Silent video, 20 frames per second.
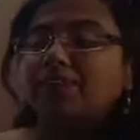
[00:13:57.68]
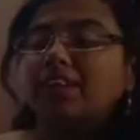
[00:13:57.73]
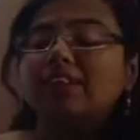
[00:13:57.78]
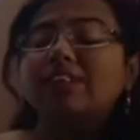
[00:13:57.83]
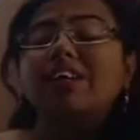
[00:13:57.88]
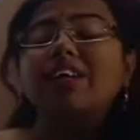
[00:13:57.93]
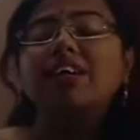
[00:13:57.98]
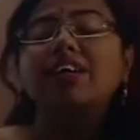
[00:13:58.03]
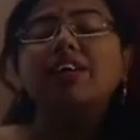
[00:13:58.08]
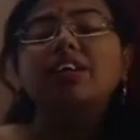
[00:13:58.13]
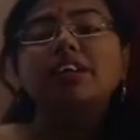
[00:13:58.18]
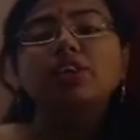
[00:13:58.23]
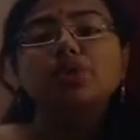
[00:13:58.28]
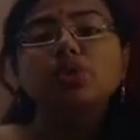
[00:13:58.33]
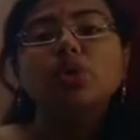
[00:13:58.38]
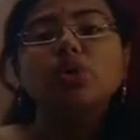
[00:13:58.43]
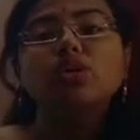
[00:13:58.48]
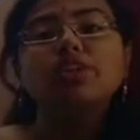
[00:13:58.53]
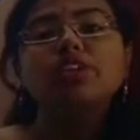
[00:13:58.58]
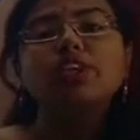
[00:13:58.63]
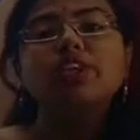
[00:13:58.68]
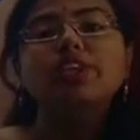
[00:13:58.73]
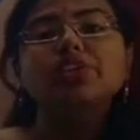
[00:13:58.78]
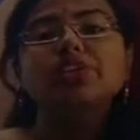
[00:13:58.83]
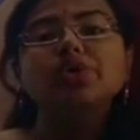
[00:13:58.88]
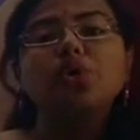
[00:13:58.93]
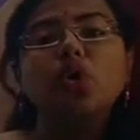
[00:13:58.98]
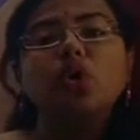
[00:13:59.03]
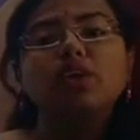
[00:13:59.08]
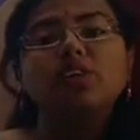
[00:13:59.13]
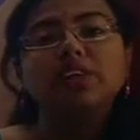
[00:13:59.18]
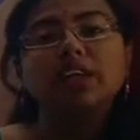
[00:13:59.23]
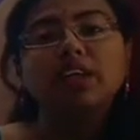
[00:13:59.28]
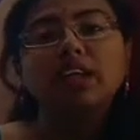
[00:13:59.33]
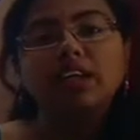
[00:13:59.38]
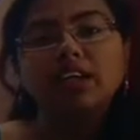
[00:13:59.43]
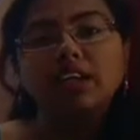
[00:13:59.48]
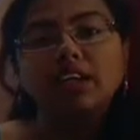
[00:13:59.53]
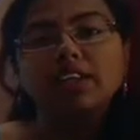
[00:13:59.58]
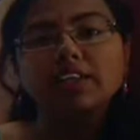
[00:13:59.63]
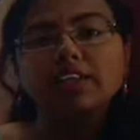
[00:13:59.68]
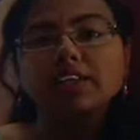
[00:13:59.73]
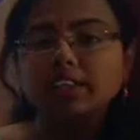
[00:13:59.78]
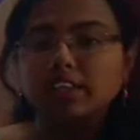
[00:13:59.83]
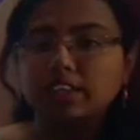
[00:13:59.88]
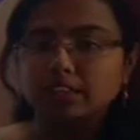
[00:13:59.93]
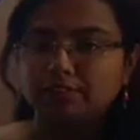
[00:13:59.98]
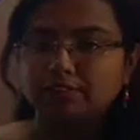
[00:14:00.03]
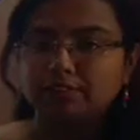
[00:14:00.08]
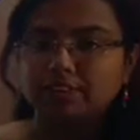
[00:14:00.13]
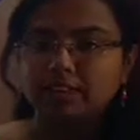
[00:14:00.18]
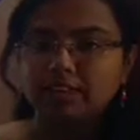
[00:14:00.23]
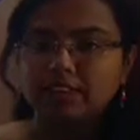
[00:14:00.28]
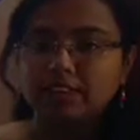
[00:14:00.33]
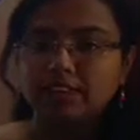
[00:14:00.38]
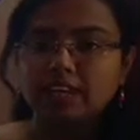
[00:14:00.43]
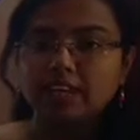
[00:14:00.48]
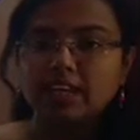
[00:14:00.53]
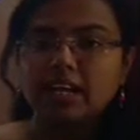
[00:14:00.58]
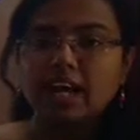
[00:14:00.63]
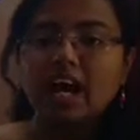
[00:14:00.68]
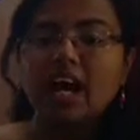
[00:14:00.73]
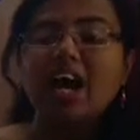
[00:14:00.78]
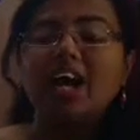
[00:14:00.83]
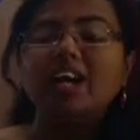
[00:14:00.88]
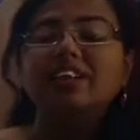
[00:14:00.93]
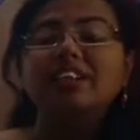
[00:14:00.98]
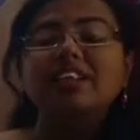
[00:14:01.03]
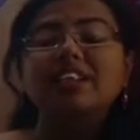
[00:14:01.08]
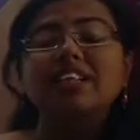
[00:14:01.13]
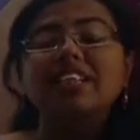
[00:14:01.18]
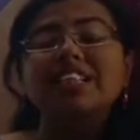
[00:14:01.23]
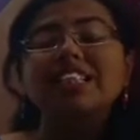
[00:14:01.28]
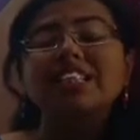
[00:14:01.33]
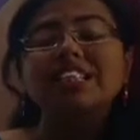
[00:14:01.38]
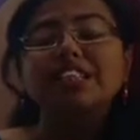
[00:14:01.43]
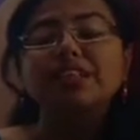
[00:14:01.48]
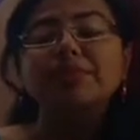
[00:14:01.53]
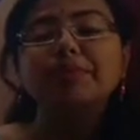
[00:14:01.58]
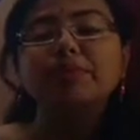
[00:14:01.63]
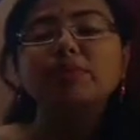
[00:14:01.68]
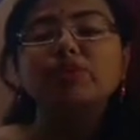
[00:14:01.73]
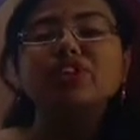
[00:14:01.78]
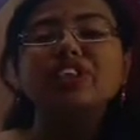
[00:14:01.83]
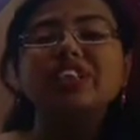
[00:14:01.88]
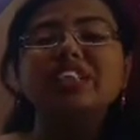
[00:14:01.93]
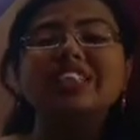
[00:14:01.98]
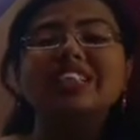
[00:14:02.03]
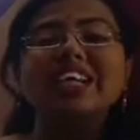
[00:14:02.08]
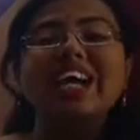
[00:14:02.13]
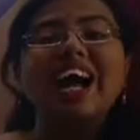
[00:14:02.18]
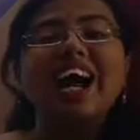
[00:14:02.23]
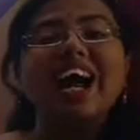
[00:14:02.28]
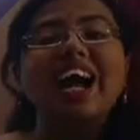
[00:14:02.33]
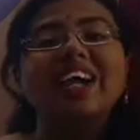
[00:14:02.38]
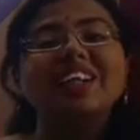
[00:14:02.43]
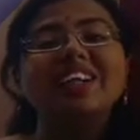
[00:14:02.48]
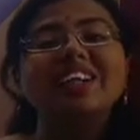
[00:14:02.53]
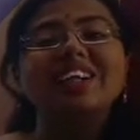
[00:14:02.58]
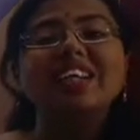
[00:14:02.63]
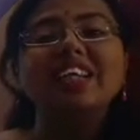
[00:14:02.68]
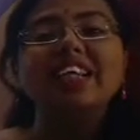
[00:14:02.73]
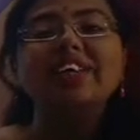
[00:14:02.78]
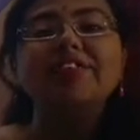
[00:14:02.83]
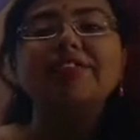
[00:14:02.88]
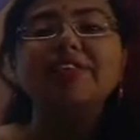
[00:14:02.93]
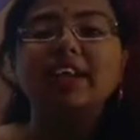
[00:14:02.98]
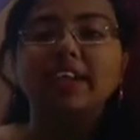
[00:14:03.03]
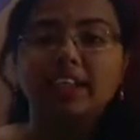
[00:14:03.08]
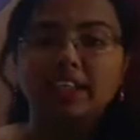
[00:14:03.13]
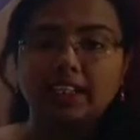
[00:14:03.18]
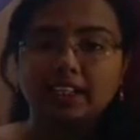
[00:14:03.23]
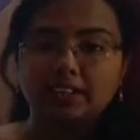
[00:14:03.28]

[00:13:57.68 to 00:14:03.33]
the resources on the earth's surface are distributed unevenly.